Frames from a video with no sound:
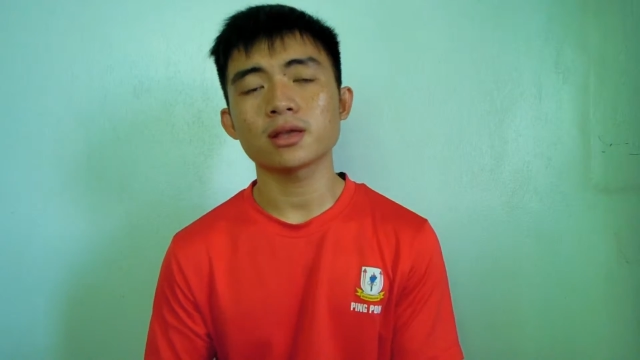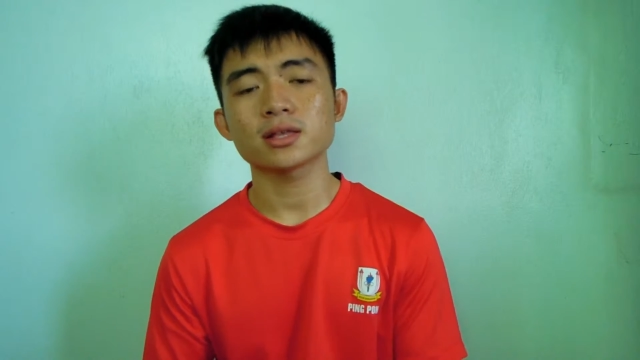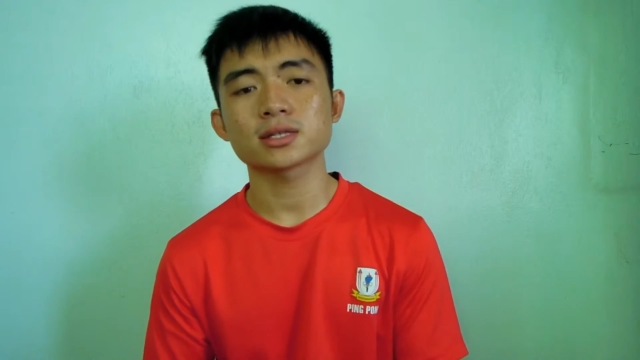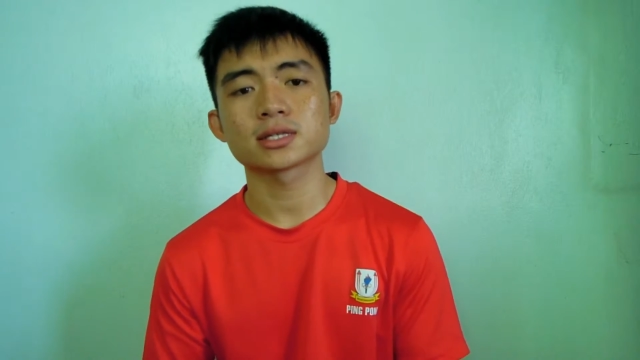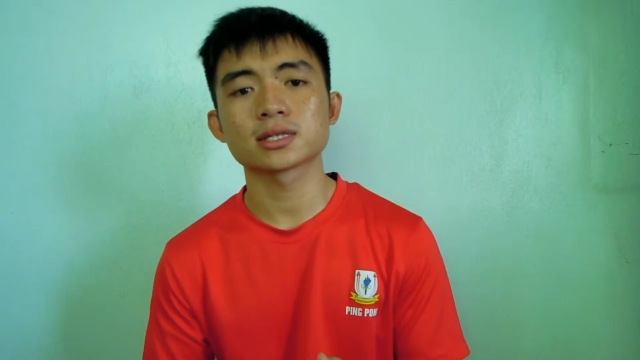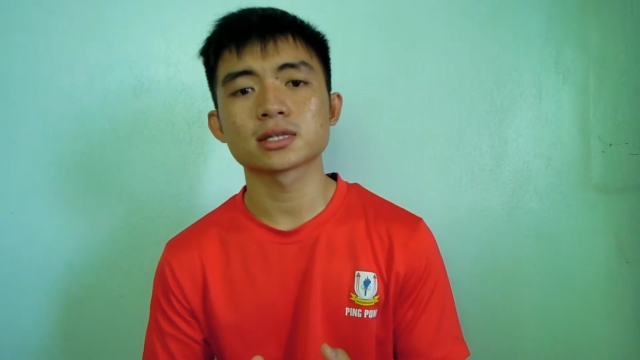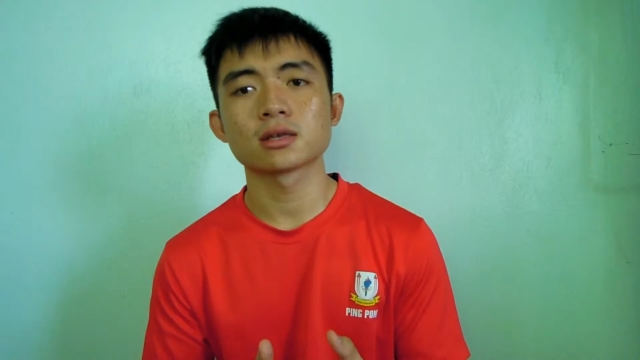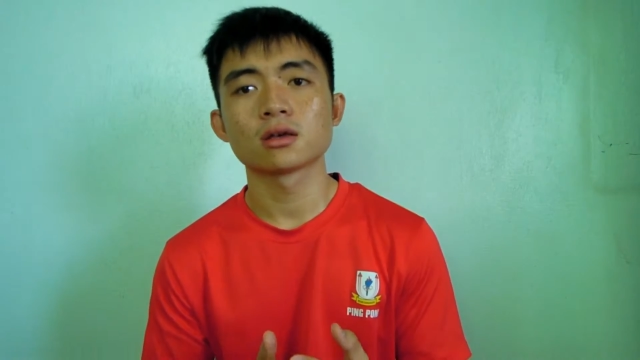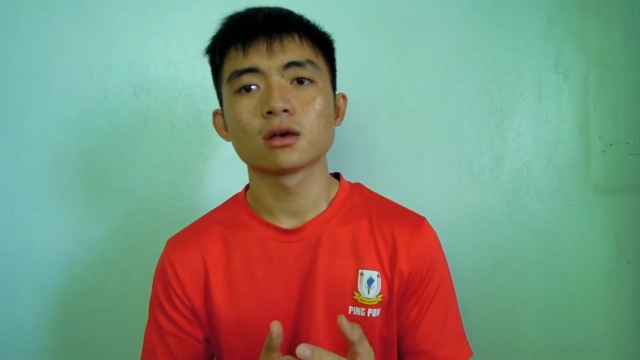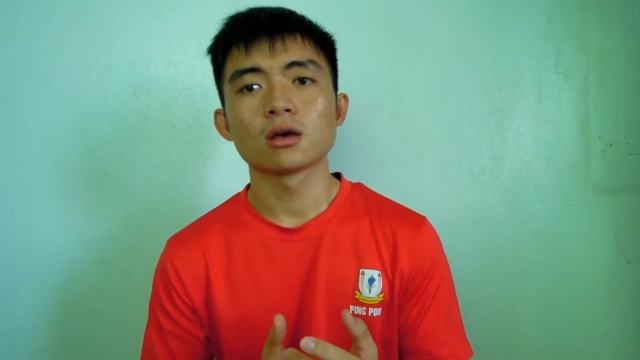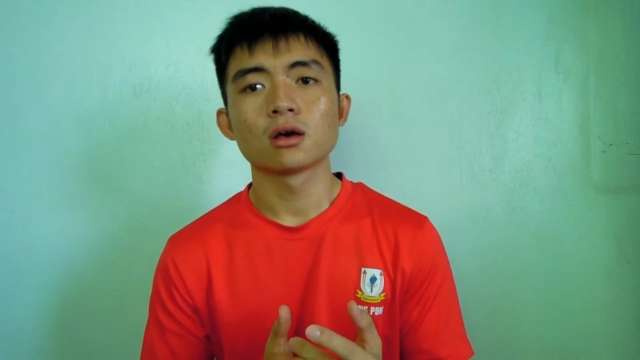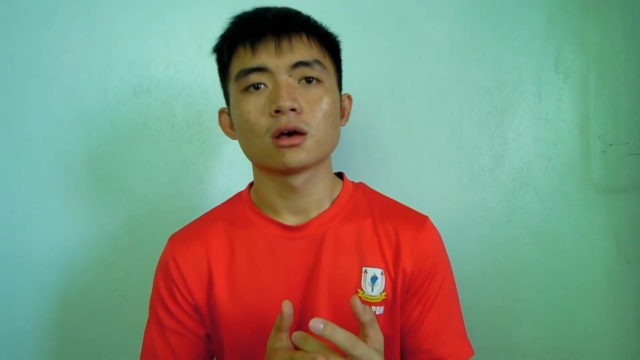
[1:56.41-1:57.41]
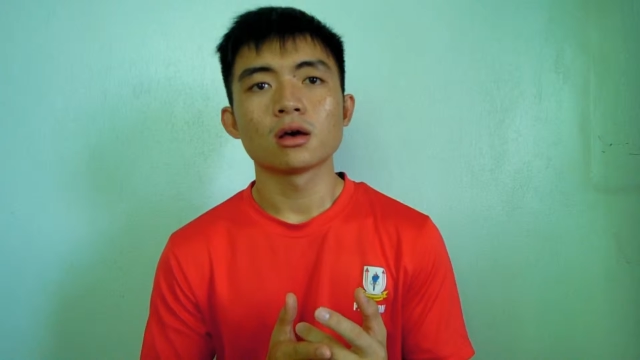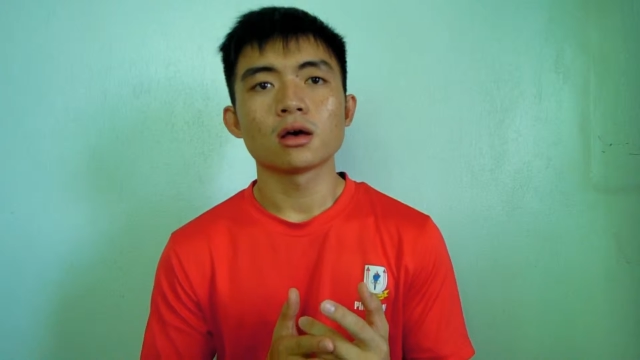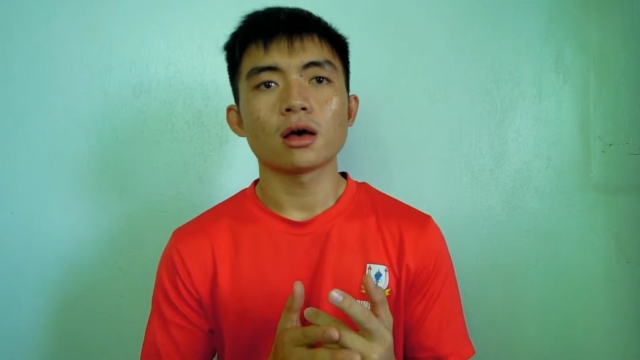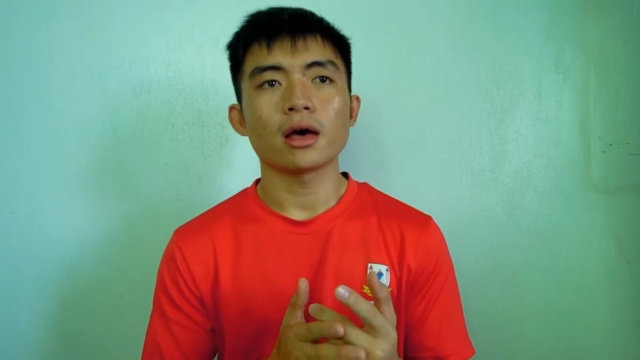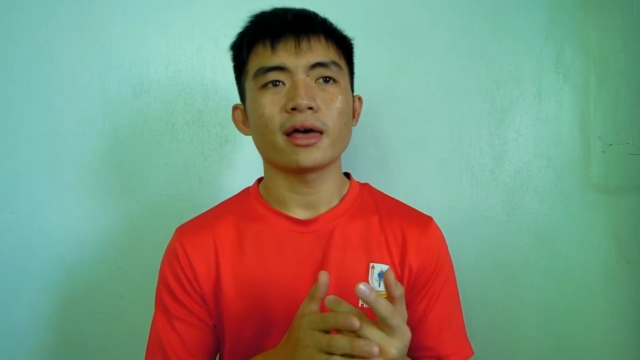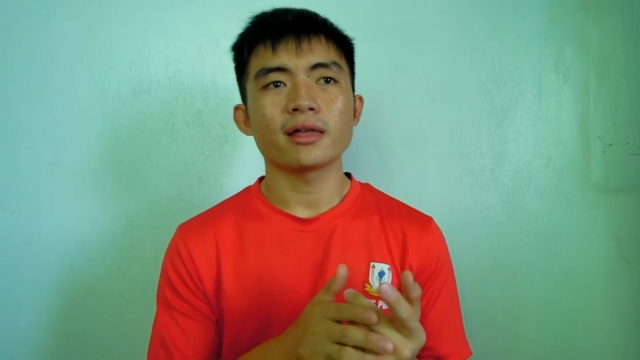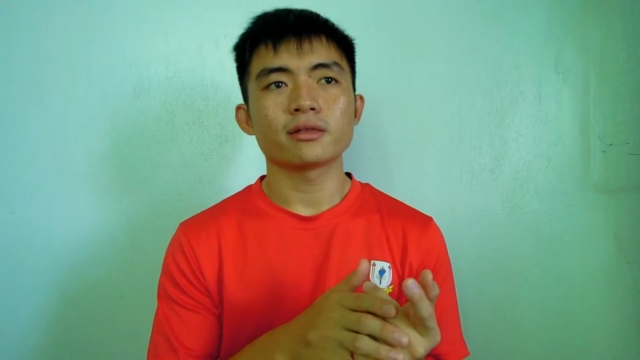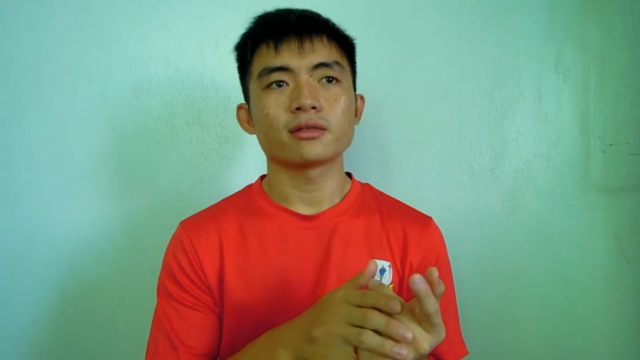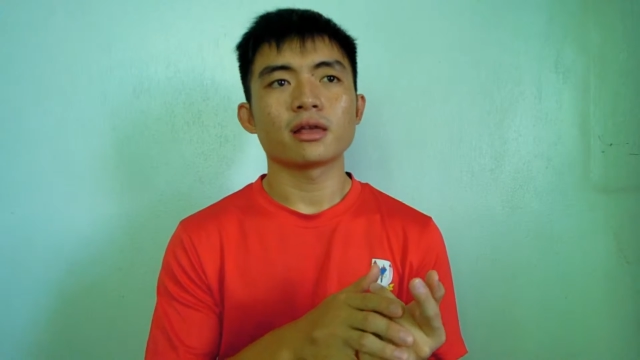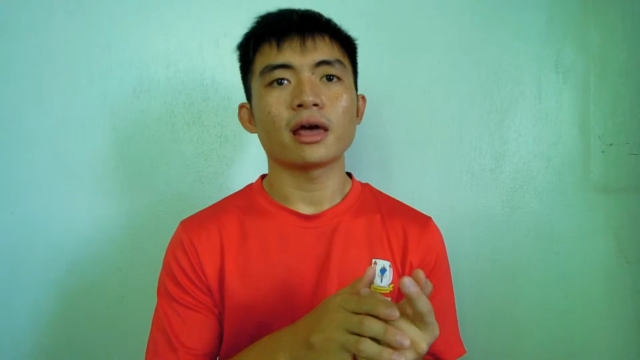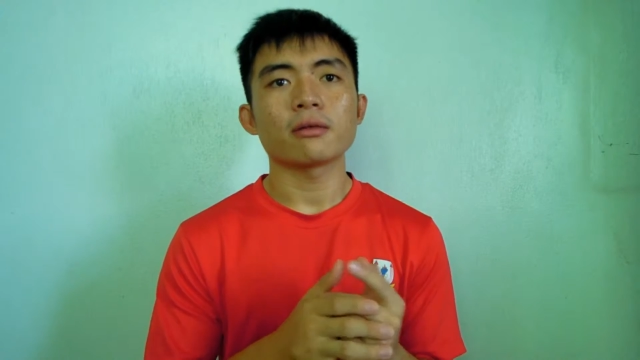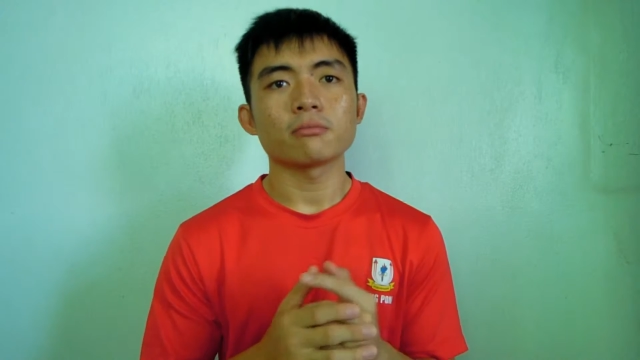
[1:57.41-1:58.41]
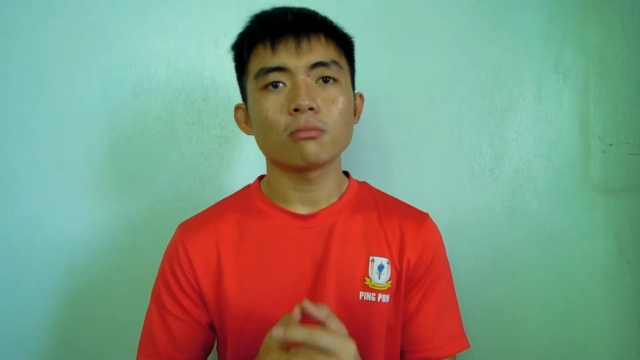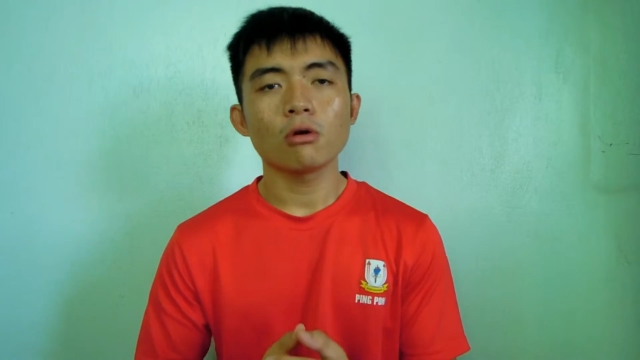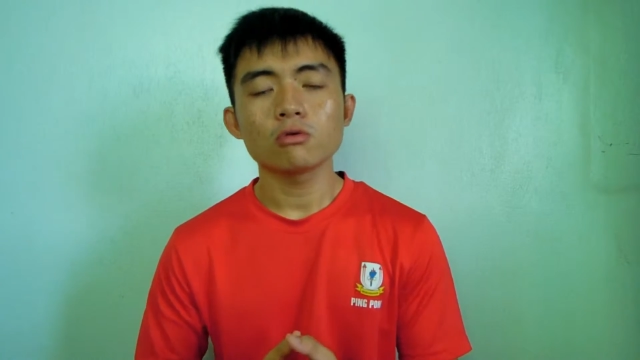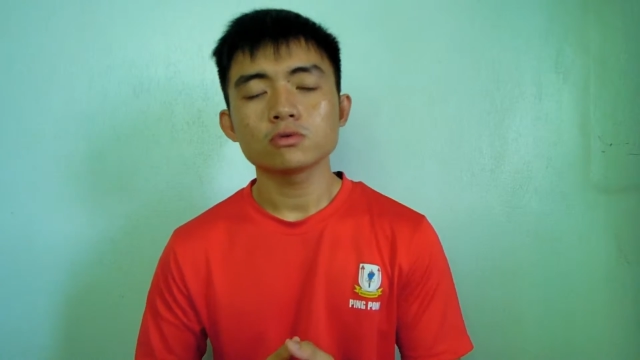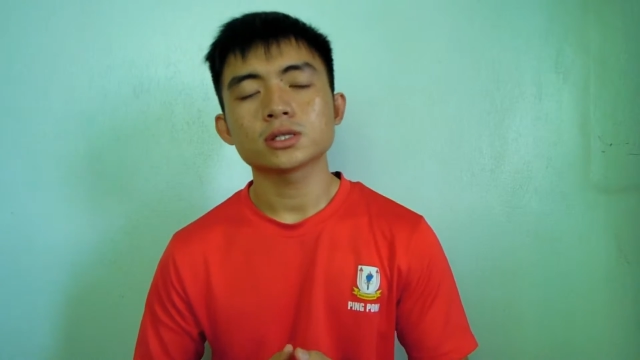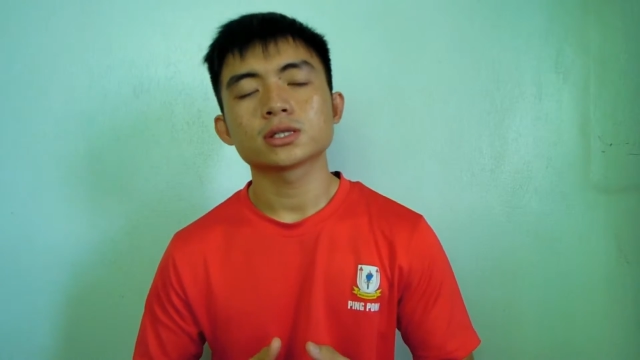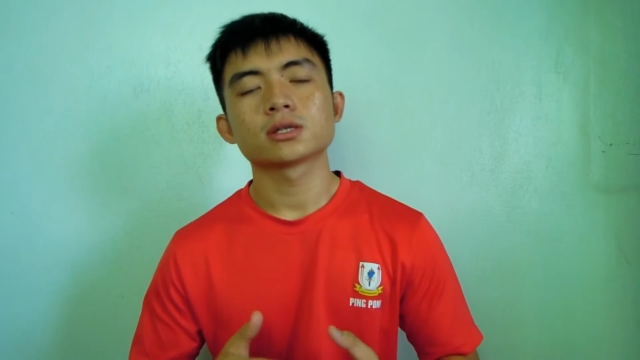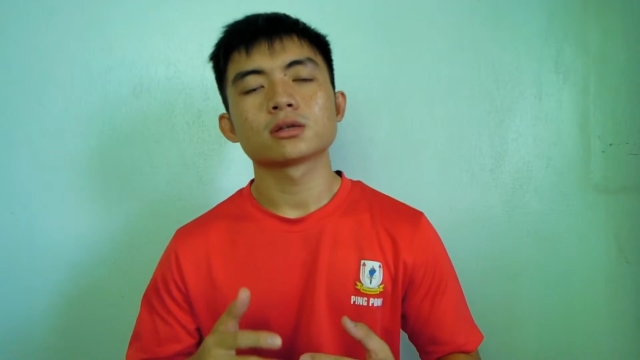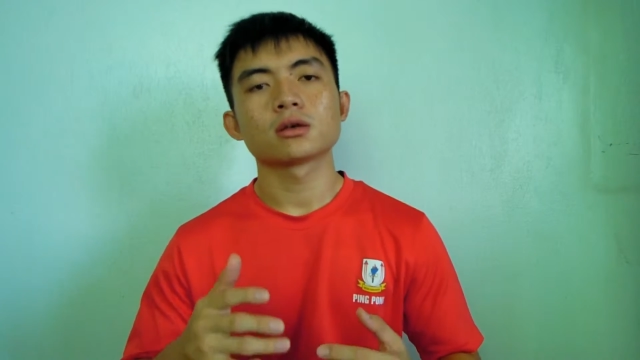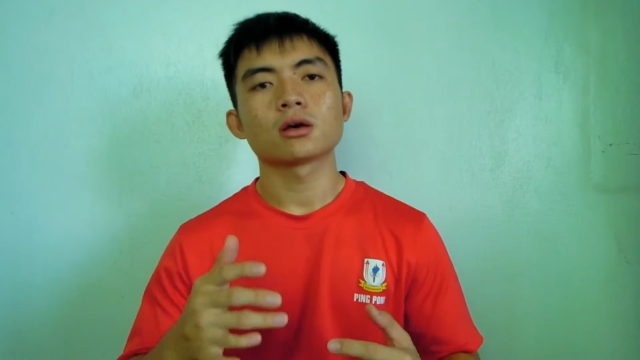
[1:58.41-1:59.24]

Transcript: minutes and at most,